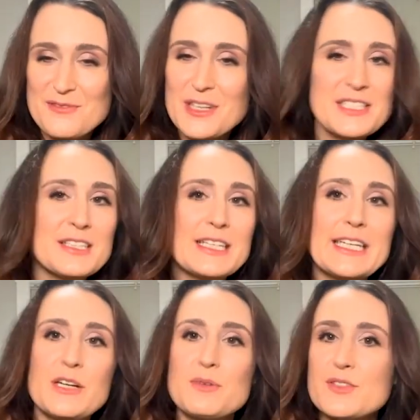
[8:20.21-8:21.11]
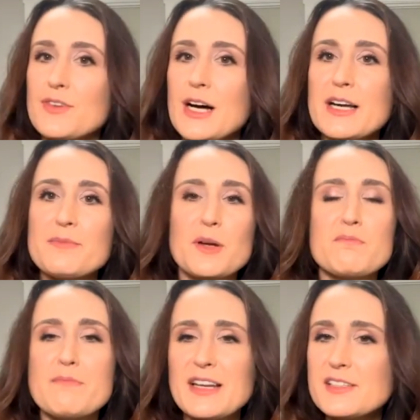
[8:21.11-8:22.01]
Physically, it was fine, but
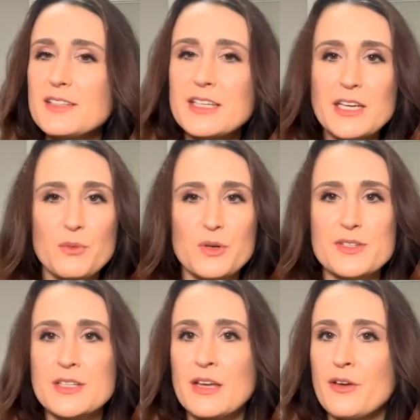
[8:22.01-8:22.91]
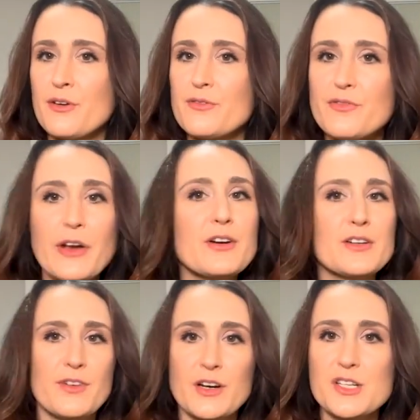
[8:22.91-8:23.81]
mentally it was very,
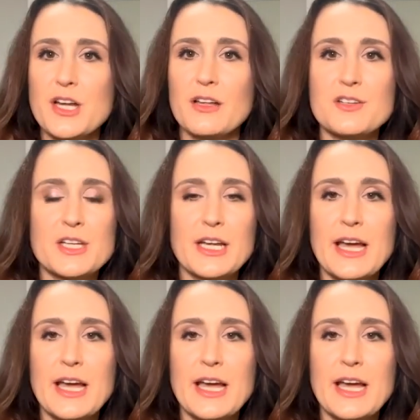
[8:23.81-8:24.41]
very challenging.